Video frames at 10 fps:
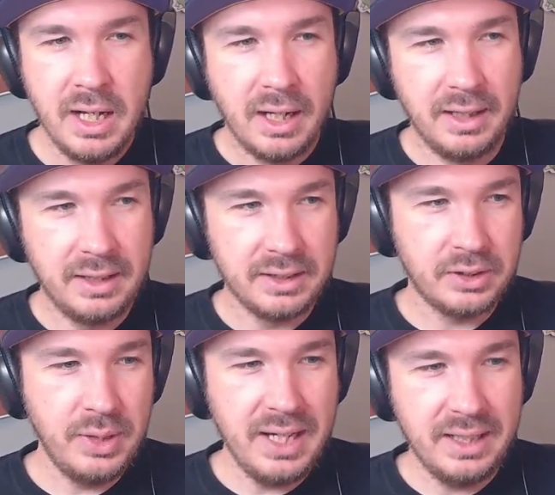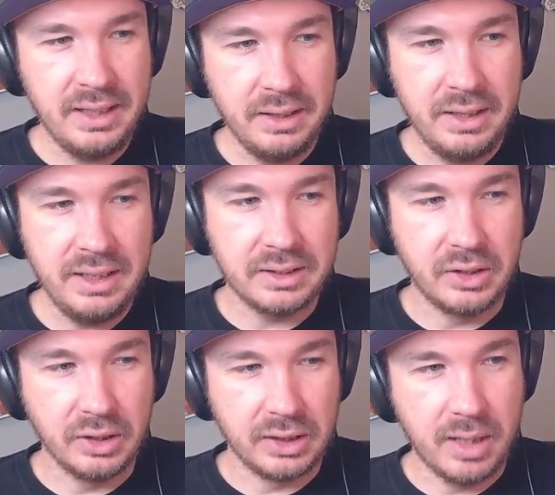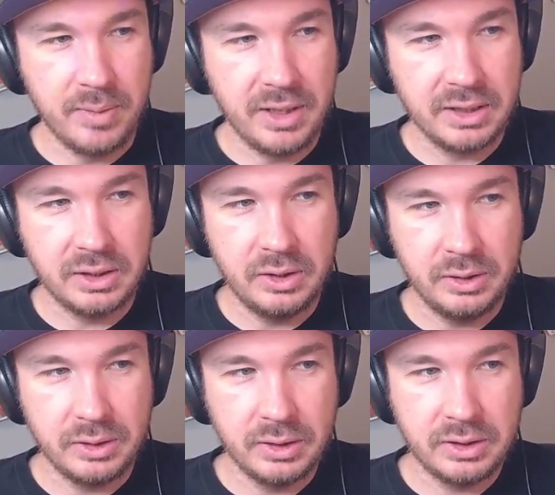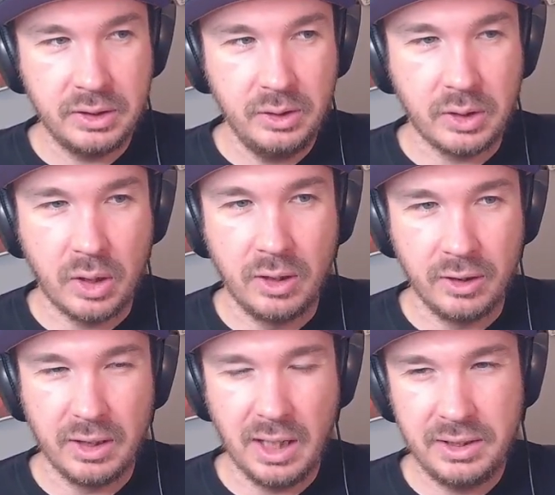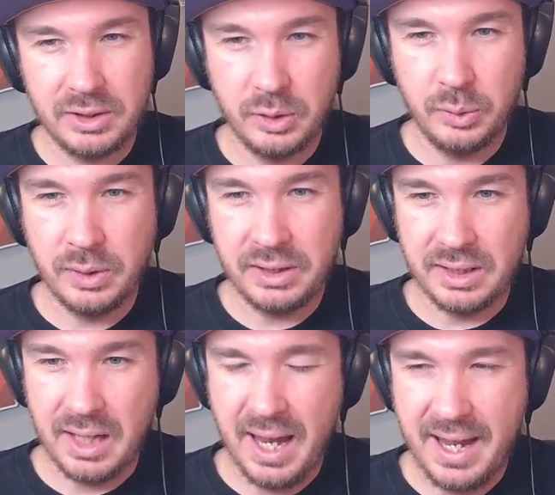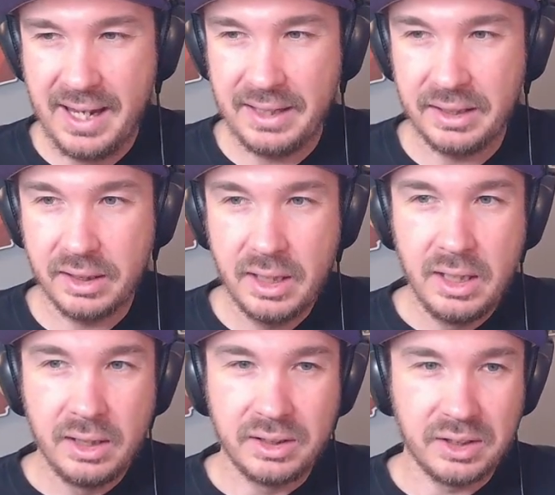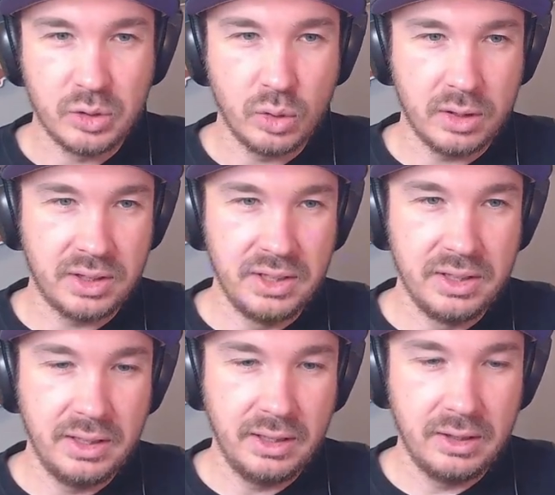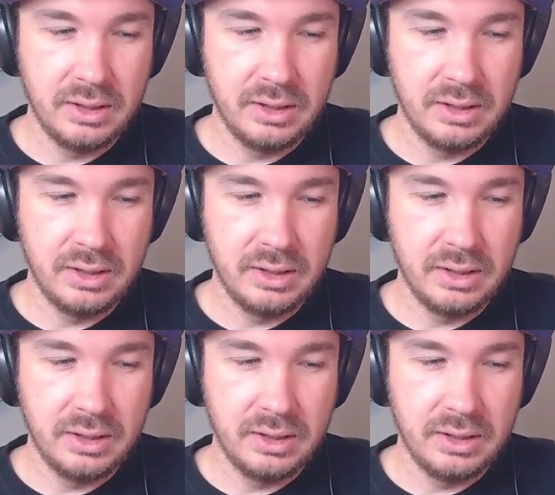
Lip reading: So yeah, it is good. I mean, it's a good card. I just don't like the hand destruction there.